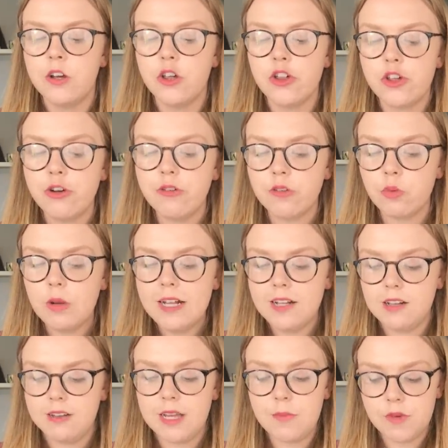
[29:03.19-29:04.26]
Students
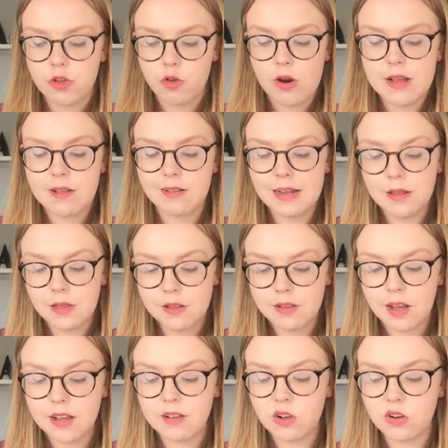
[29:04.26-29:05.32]
will demonstrate a
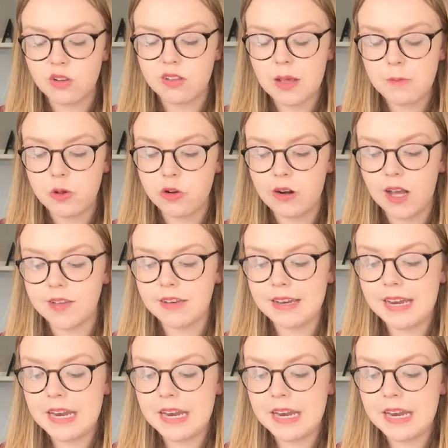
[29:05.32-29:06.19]
synthesised, conceptualised and